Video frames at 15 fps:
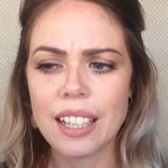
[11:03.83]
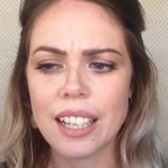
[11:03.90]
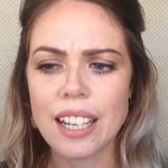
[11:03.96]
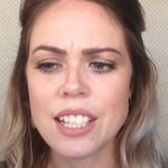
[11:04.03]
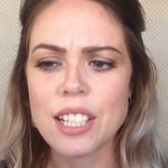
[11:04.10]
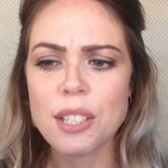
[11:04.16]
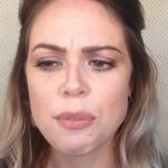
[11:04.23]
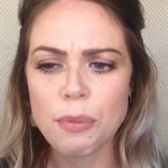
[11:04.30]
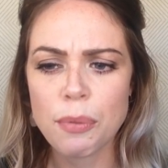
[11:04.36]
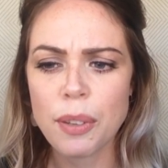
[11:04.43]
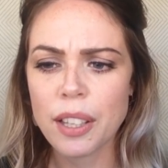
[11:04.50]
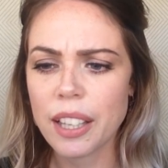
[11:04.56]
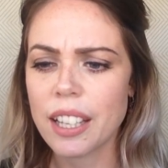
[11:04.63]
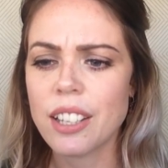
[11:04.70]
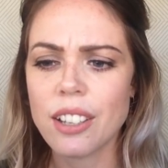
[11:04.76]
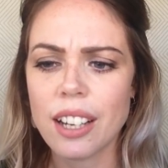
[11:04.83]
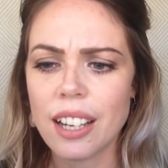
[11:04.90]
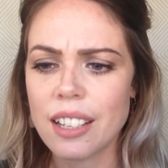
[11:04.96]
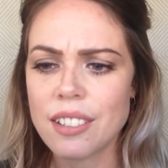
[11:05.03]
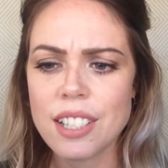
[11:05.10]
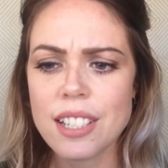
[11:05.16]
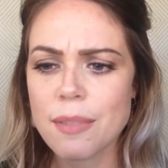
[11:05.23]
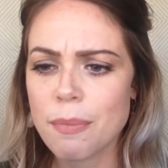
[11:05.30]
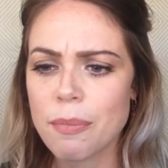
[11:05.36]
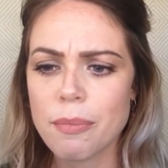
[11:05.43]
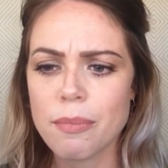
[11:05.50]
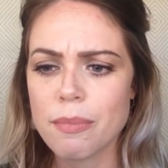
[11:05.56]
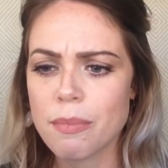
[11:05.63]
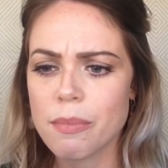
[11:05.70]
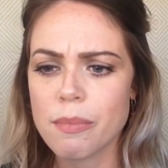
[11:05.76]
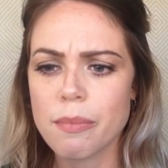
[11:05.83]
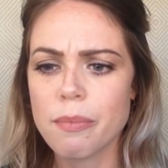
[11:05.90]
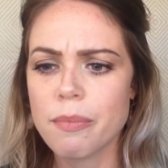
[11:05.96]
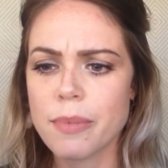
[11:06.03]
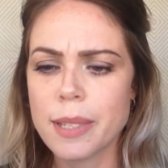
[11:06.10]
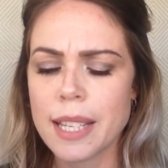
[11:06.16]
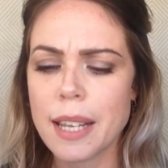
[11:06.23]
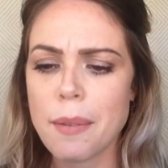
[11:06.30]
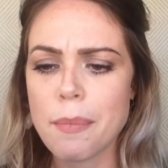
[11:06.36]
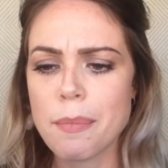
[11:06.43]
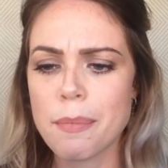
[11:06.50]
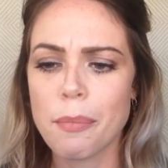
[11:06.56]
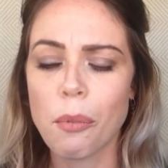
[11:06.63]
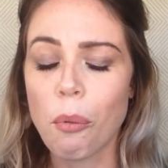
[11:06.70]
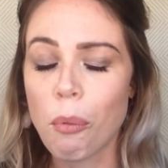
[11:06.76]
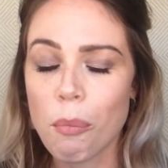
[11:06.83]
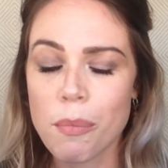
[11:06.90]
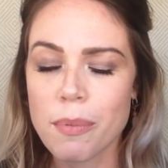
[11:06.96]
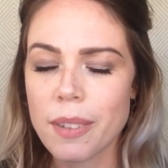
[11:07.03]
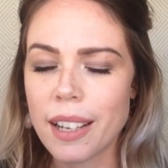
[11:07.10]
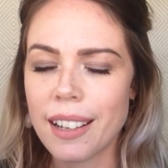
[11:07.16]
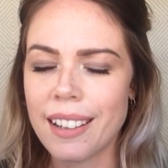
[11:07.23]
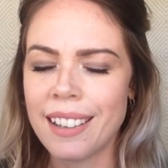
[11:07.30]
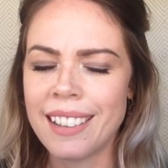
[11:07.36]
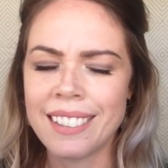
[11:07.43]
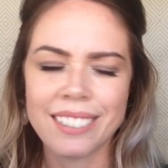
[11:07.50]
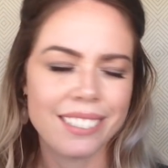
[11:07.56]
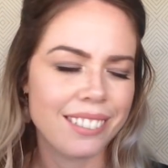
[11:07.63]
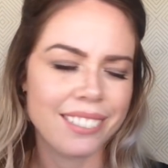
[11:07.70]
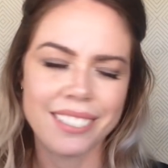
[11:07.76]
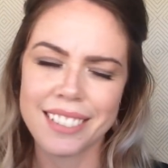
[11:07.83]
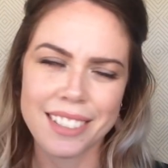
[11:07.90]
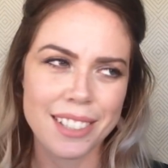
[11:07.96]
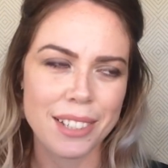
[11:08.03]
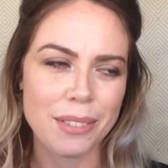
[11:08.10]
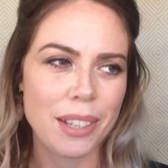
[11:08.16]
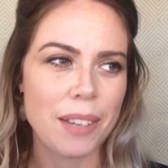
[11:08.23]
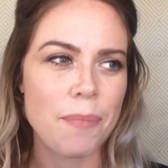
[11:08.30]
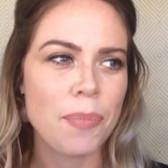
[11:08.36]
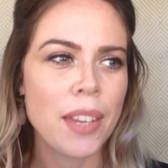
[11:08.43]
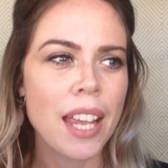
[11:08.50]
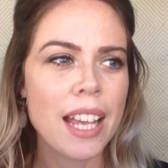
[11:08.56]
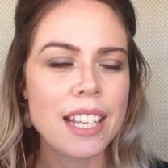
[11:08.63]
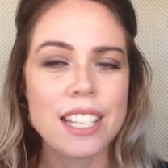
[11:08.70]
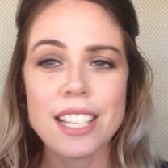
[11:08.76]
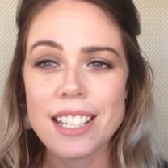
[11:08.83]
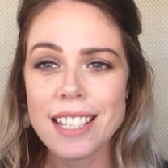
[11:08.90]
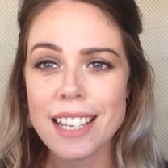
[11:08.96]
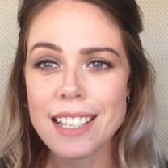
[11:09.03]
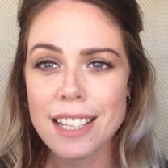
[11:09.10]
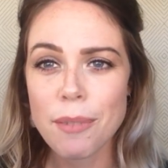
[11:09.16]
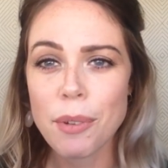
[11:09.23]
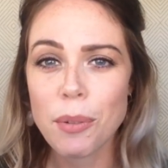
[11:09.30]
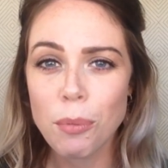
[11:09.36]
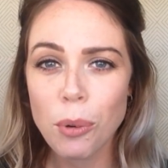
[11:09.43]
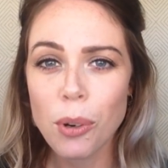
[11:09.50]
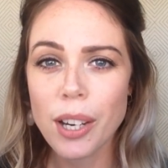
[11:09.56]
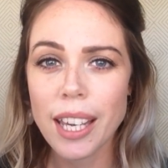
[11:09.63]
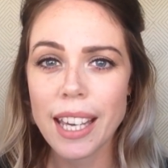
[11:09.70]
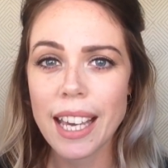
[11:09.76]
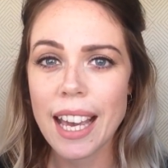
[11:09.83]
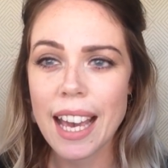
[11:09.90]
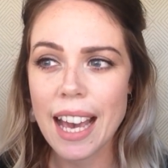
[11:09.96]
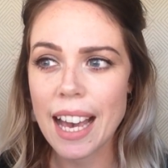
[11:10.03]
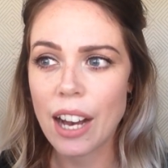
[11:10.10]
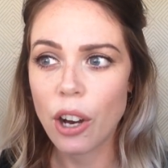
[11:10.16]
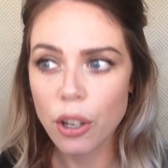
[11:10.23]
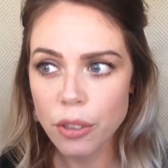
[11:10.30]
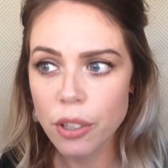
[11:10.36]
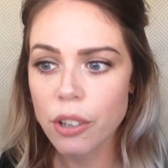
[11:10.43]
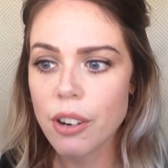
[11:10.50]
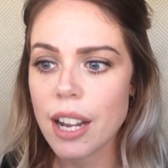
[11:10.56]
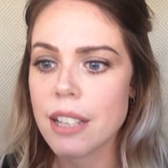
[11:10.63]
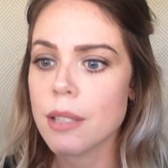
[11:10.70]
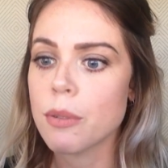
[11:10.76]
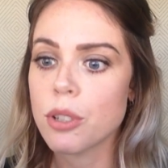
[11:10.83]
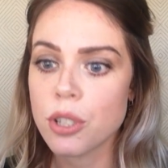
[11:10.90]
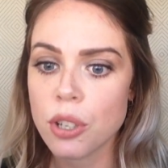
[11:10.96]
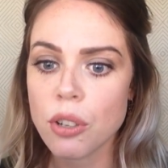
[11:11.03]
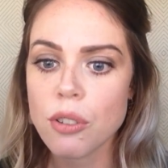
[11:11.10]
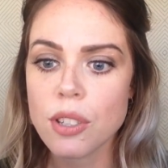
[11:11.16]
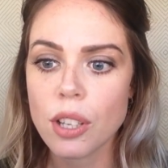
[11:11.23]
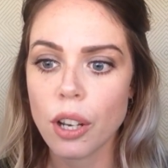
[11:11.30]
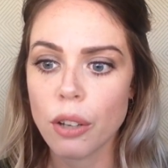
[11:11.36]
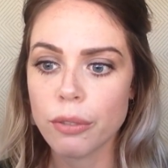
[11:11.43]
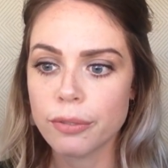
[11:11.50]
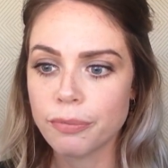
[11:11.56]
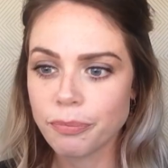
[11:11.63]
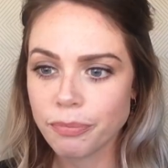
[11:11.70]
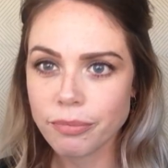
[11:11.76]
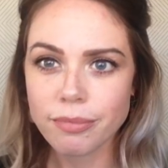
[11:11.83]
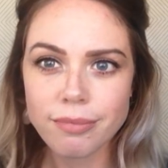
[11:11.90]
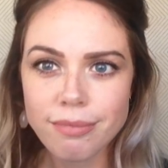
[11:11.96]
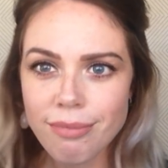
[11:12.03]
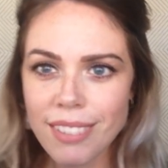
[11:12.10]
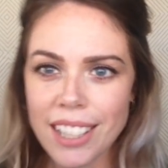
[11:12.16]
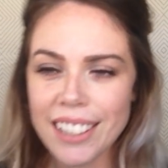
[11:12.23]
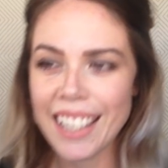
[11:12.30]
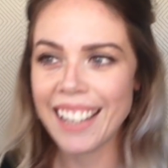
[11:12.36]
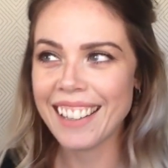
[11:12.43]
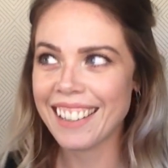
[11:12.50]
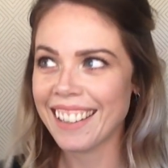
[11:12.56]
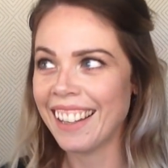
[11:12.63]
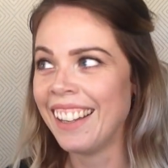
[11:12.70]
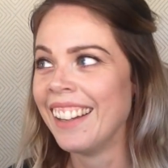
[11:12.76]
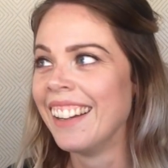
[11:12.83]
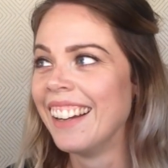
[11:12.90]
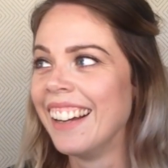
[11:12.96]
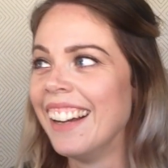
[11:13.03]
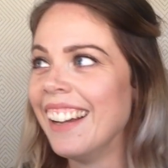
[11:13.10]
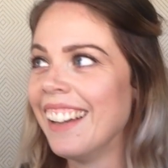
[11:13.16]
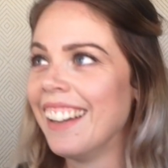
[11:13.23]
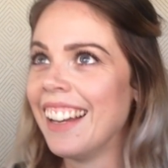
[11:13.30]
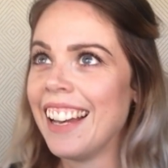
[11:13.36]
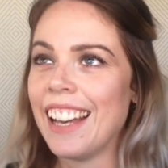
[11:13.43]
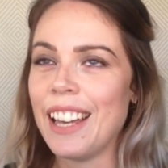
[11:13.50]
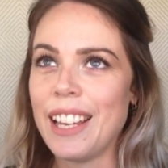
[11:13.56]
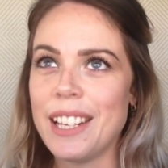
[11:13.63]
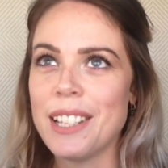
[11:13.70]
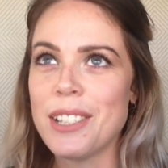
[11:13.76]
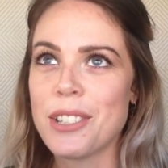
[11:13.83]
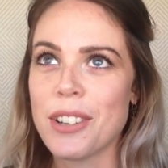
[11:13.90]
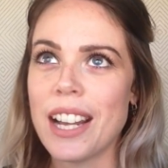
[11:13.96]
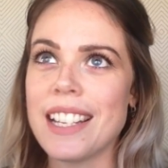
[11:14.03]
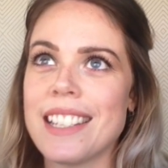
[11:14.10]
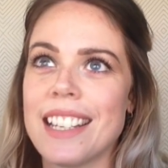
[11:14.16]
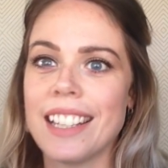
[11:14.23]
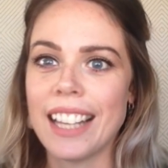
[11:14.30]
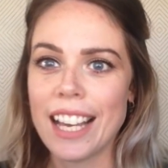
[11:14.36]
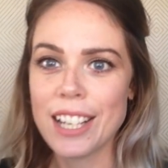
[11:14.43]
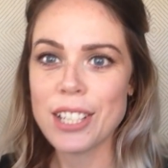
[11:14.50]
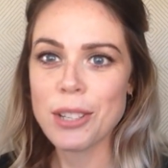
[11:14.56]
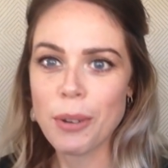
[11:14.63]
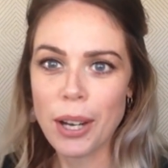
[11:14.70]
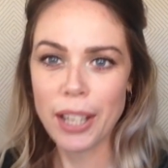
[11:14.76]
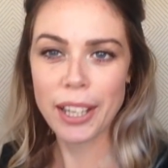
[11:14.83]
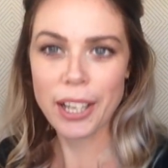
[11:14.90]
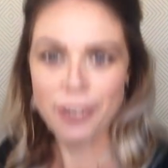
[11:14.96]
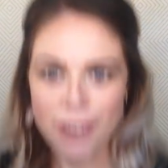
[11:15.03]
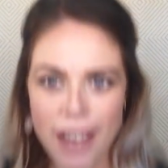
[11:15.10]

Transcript: to see someone walking on the grass, shoes off, like in a dress and like twirling